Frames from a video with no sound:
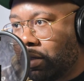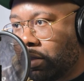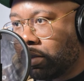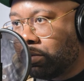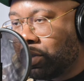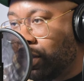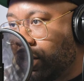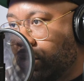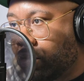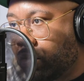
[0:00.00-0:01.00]

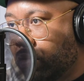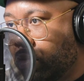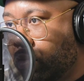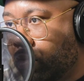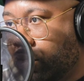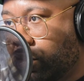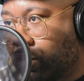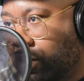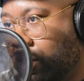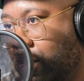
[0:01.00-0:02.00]
millennial, or
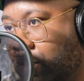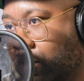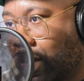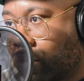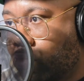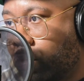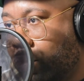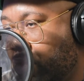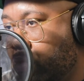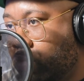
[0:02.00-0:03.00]
Generation Xer that grew up
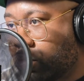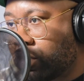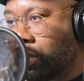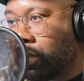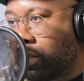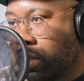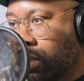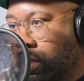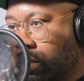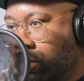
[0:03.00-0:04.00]
in the core city, right.